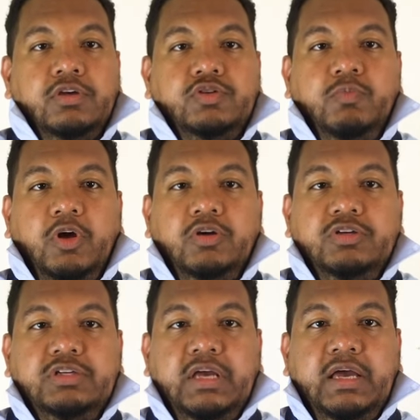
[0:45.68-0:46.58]
Smaller
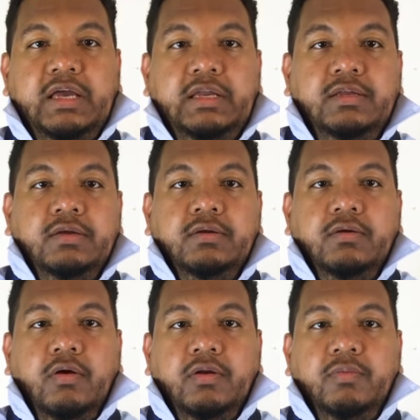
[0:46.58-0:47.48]
side
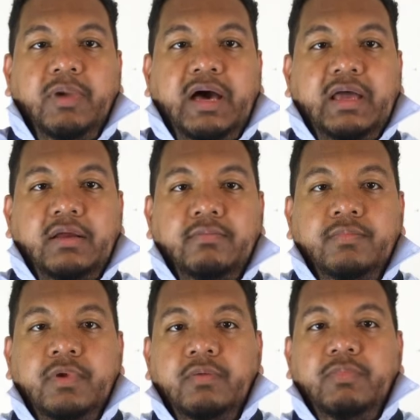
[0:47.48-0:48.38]
on the
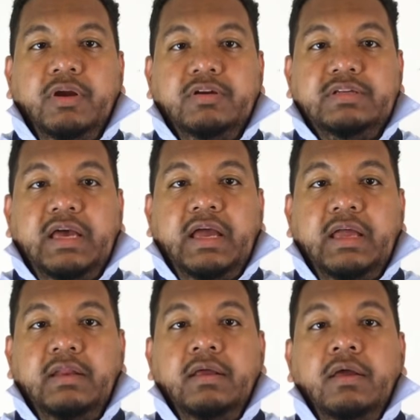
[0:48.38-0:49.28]
bottom, bigger
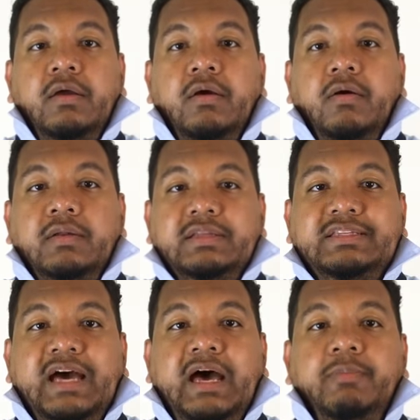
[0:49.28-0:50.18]
side on the
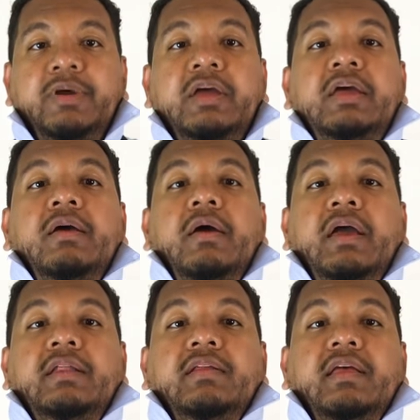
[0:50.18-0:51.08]
top.
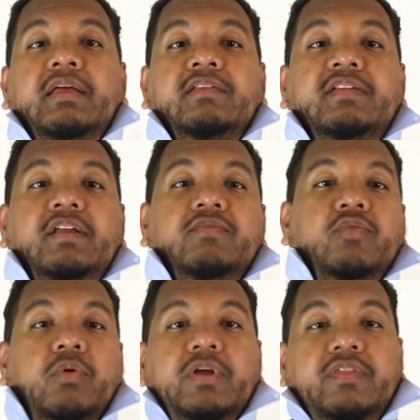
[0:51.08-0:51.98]
And instead of
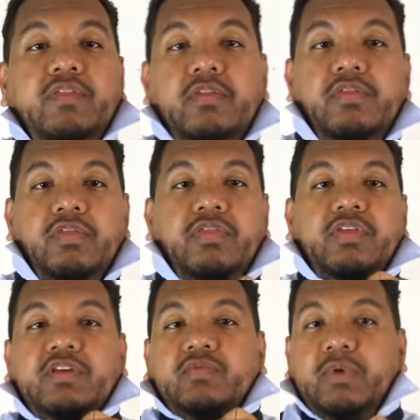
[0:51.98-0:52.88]
going
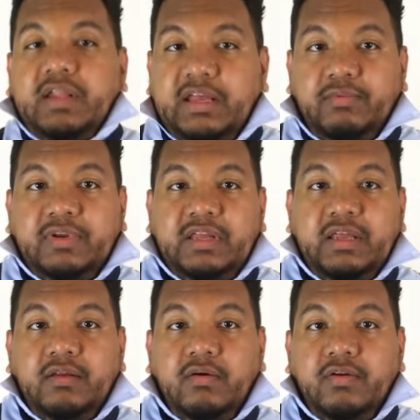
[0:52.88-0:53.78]
this way like we
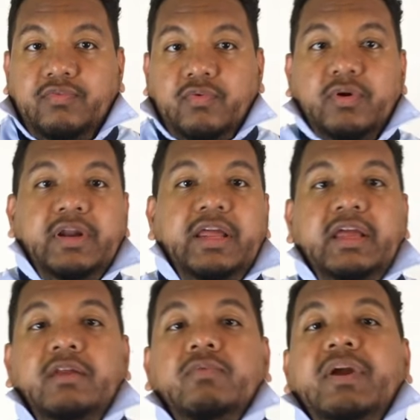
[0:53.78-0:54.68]
did on the
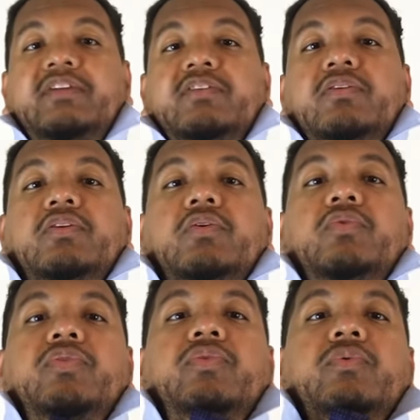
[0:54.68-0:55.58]
four-in-hand, we're actually going to go
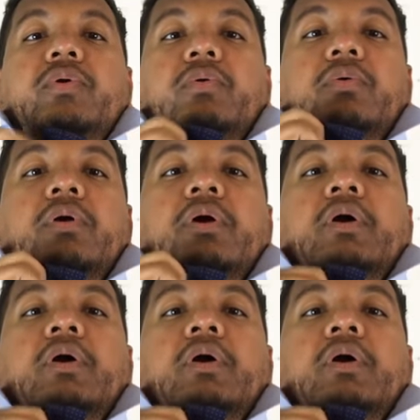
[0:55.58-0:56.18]
through,